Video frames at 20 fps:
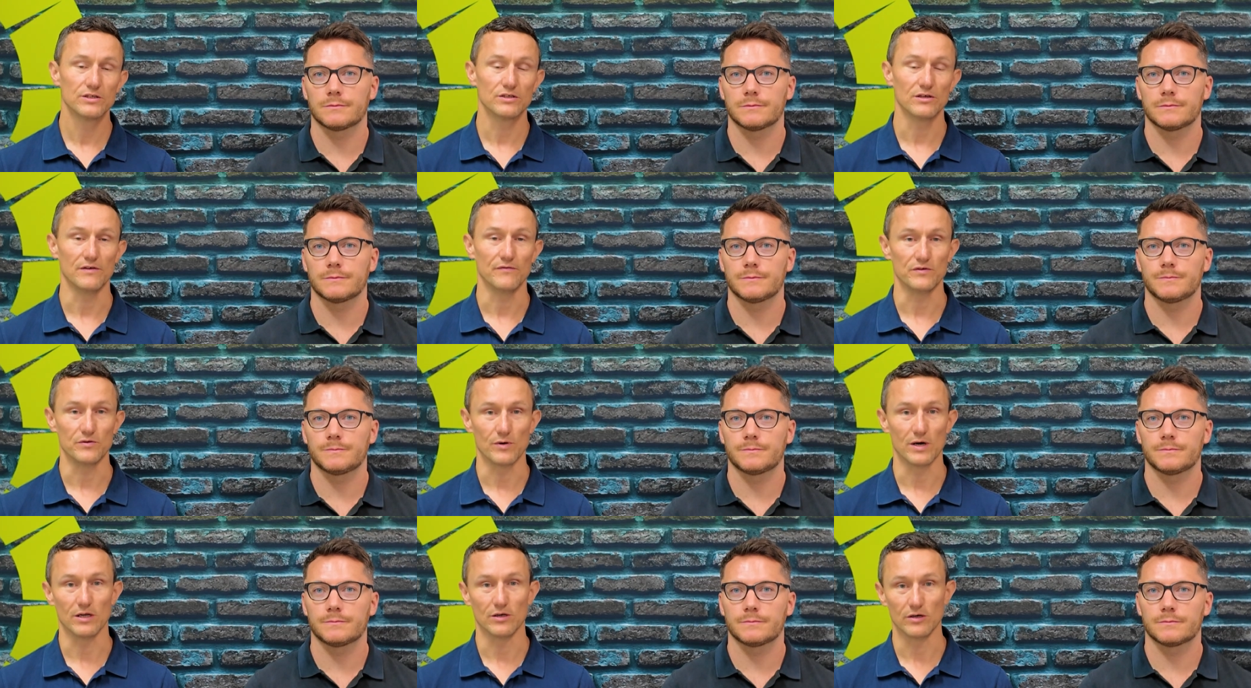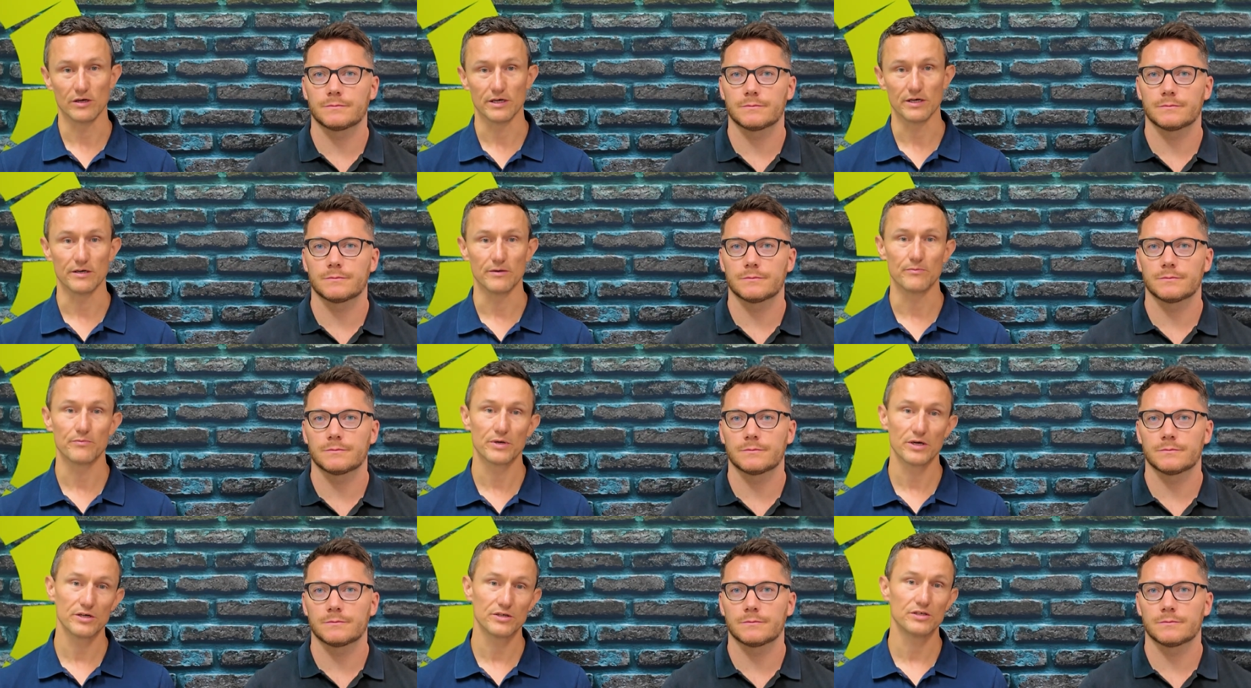Speaker 1: So if you are looking
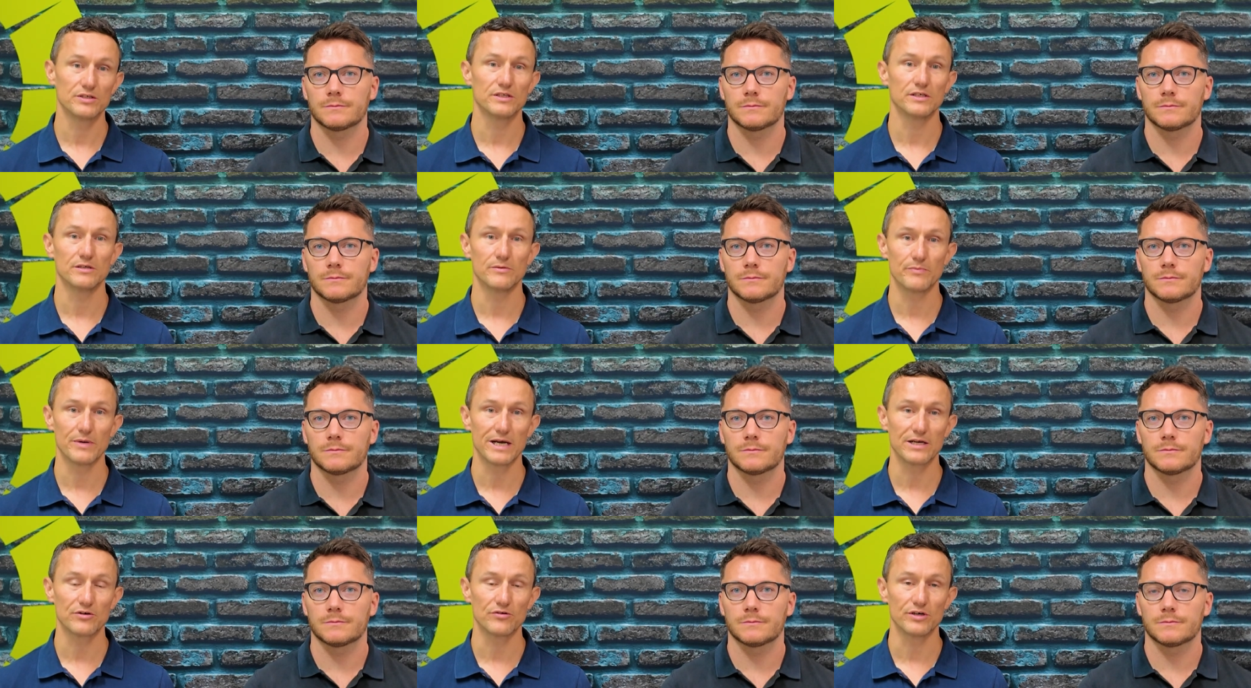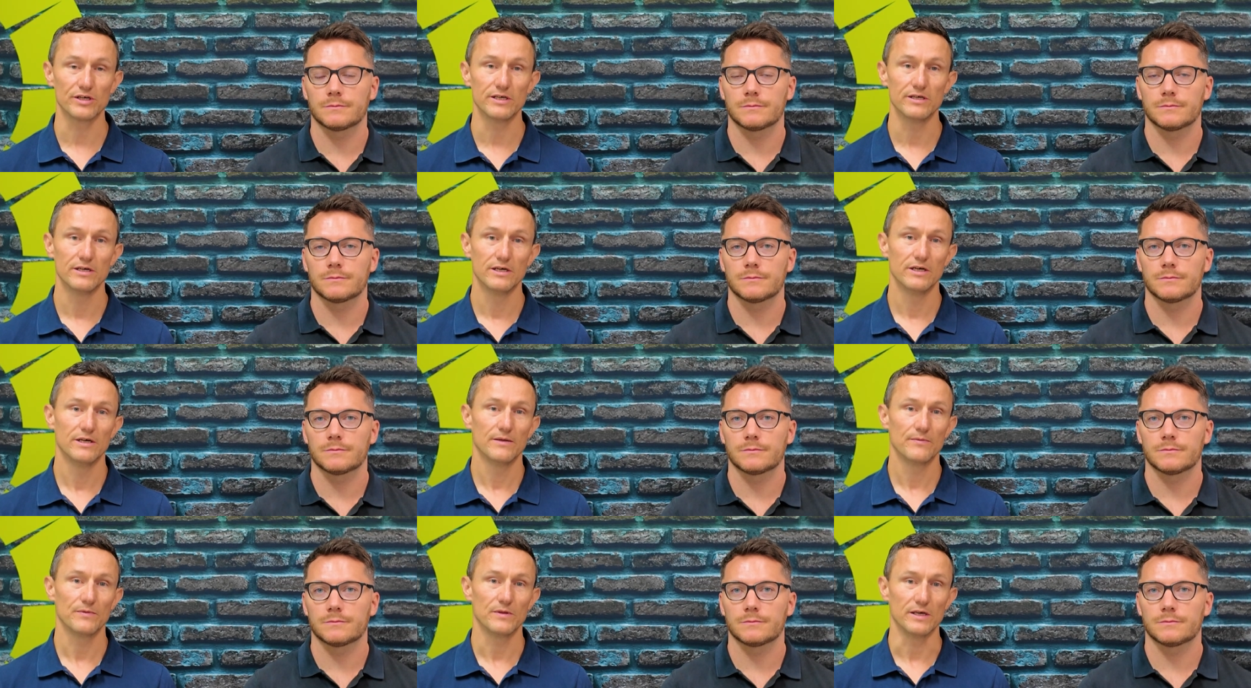at purchasing a battery,
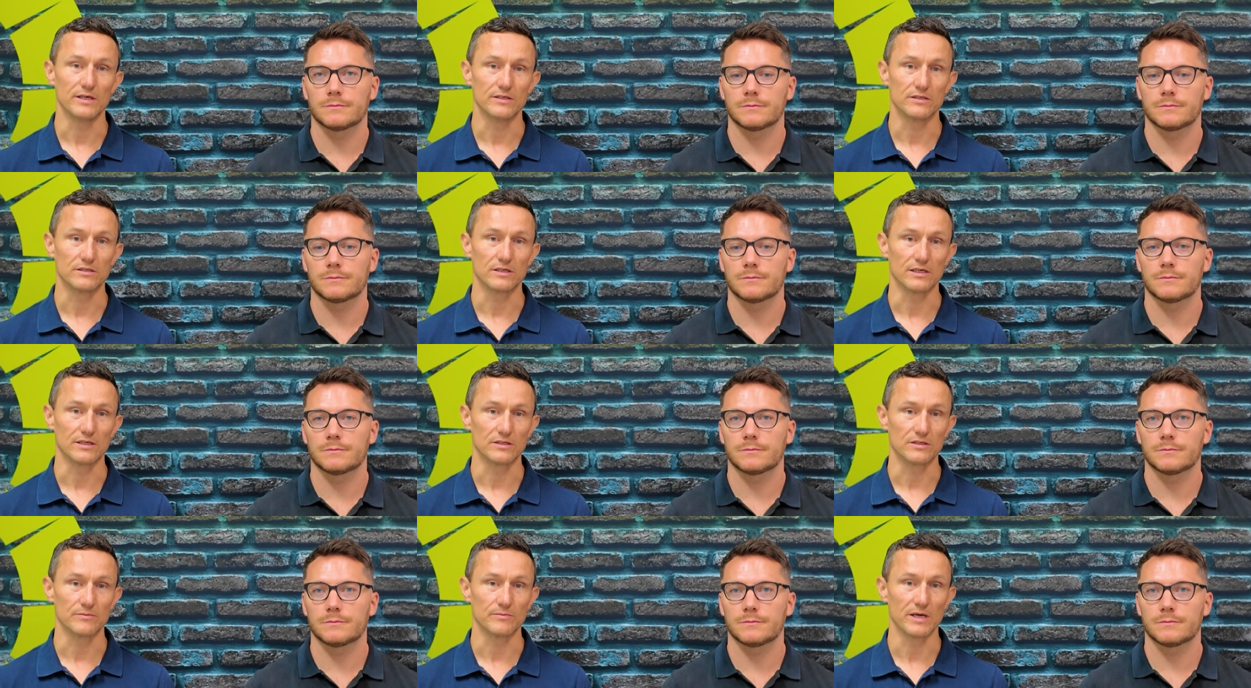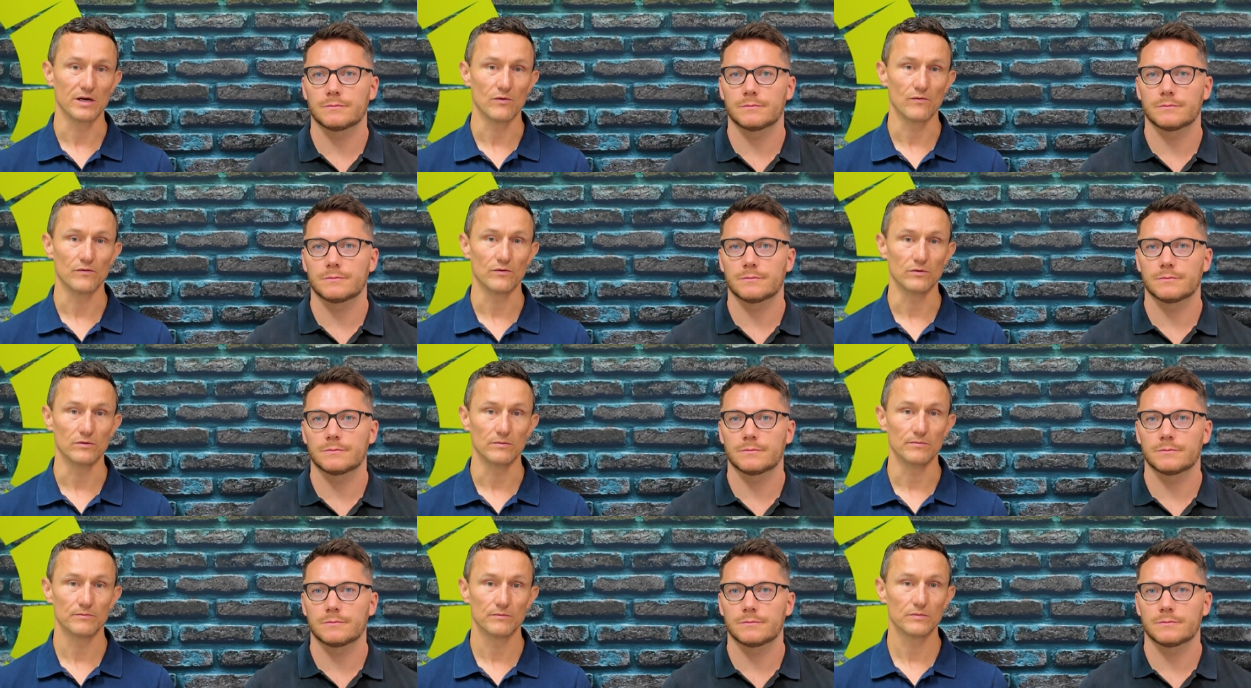there's uh, some
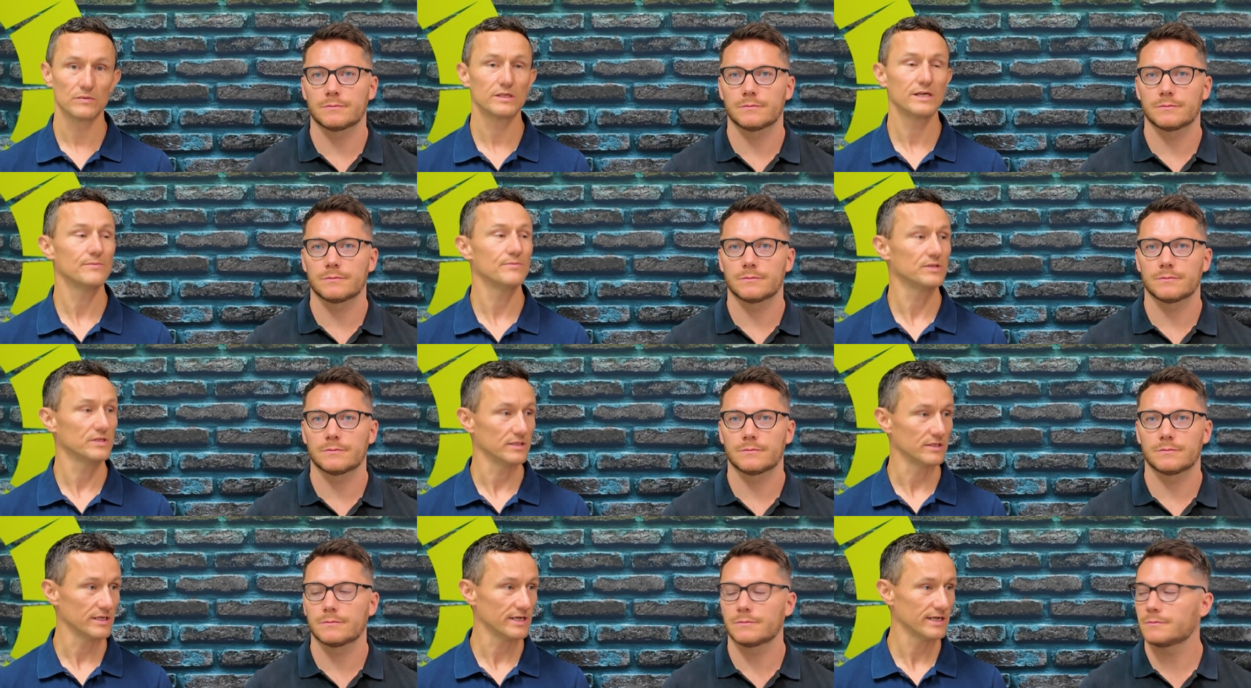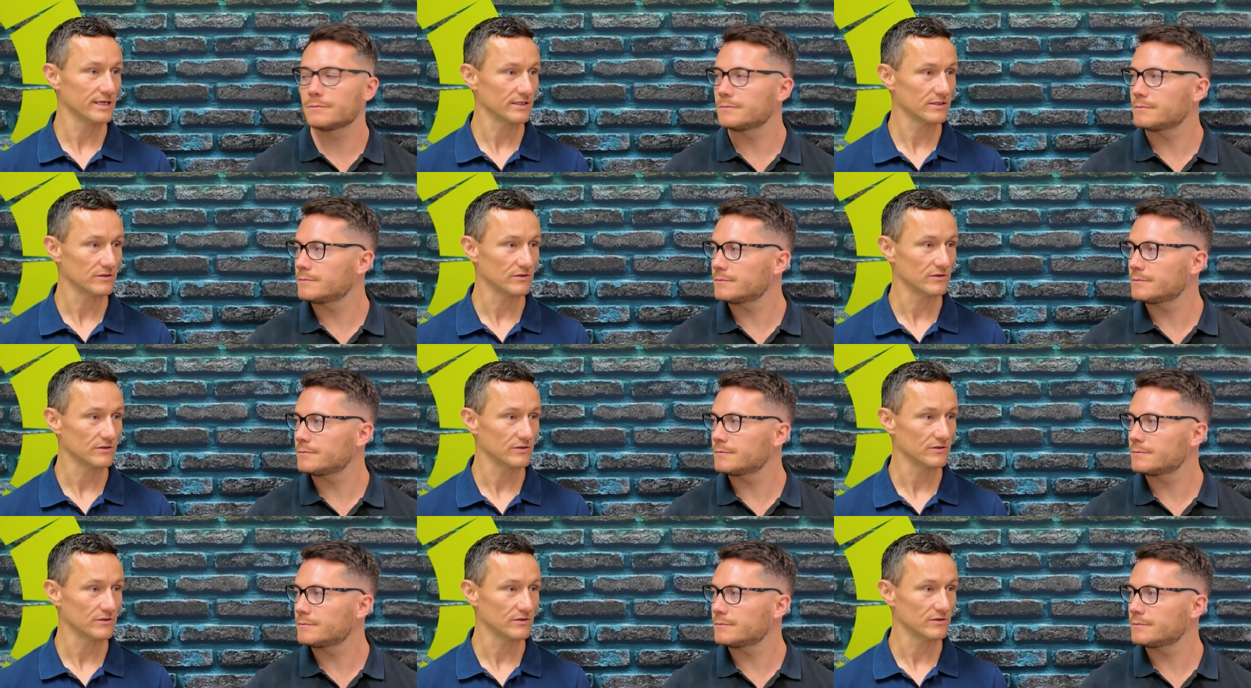helpful tips in there.